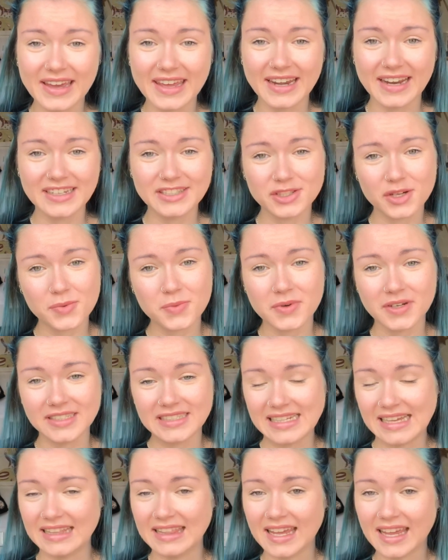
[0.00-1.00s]
and I don't want to
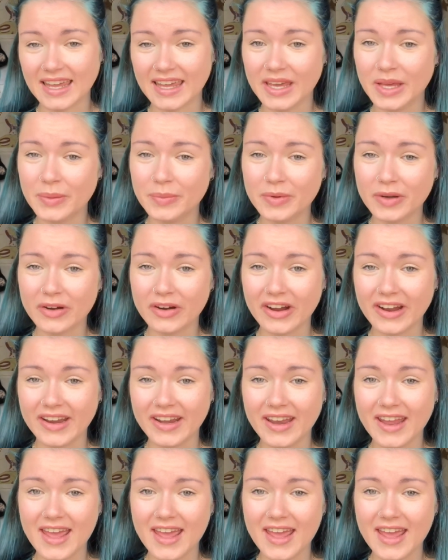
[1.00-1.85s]
sound like a hypocrite